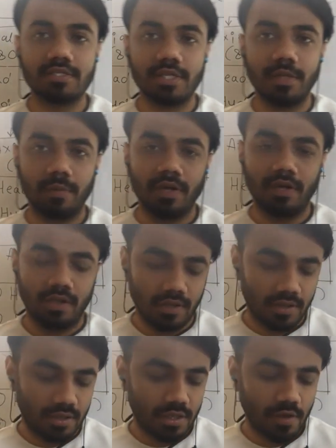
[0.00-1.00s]
the concept
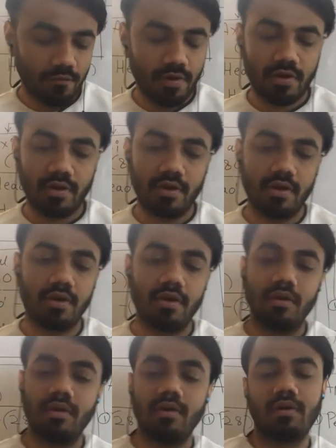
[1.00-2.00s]
in our
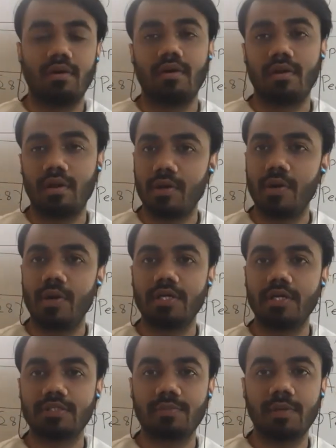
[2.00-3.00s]

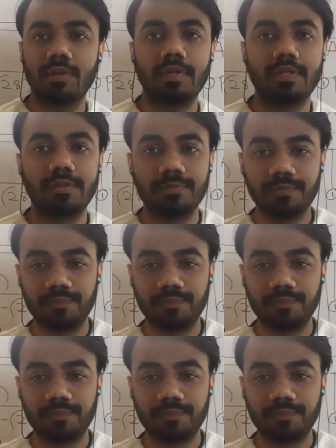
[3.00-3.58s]
recordings maybe